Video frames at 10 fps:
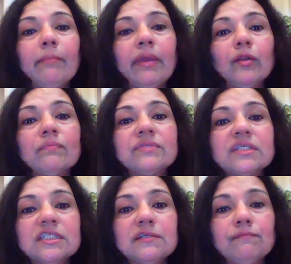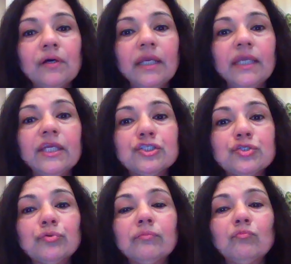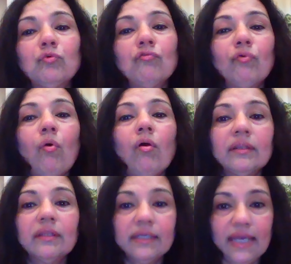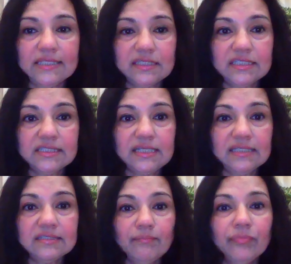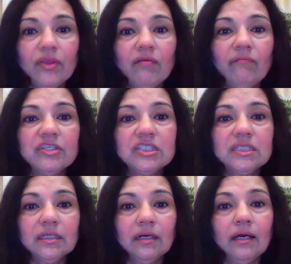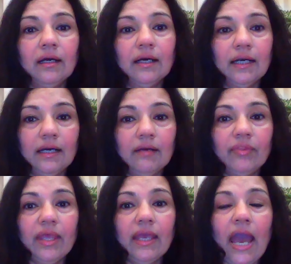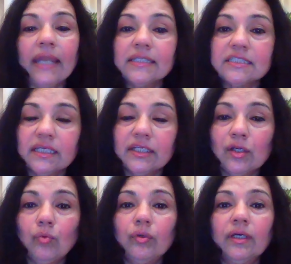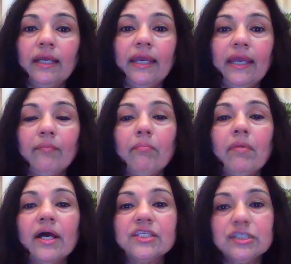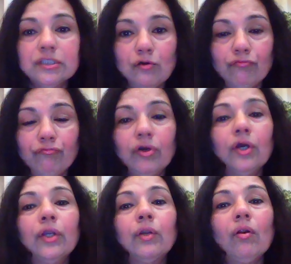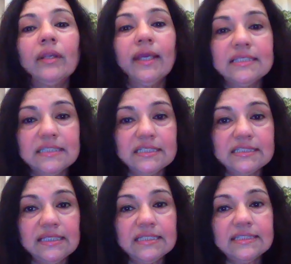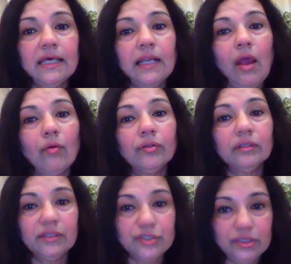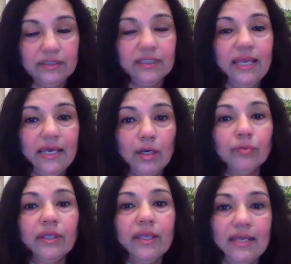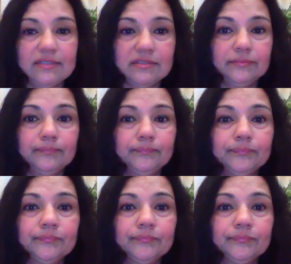The main objective is to remove all the cancerous cells, which and include a margin of non-cancerous cells around the cancer.